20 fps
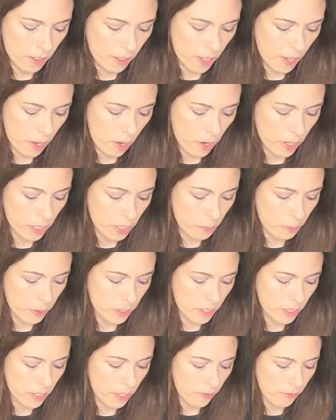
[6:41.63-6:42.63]
they are
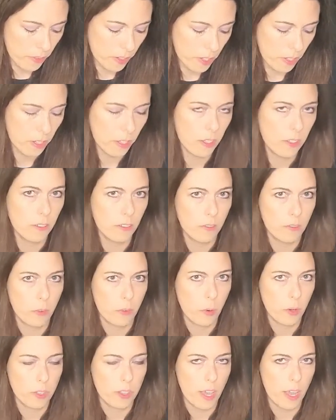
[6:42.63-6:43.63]
specific
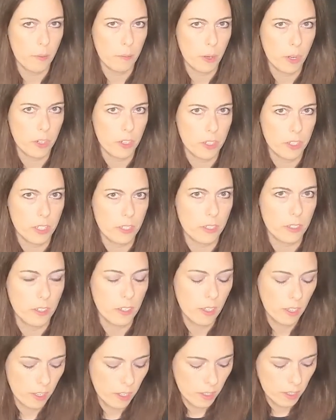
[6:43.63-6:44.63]
for that person
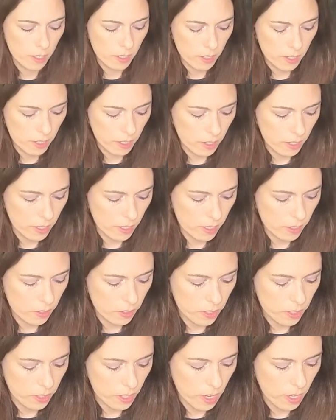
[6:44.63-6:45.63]
and
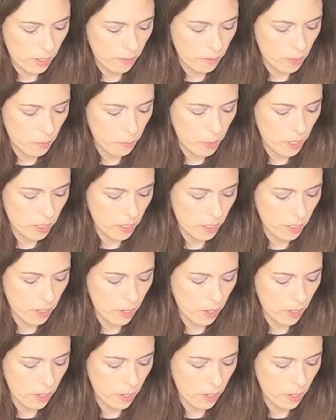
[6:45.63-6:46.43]
just kind of depending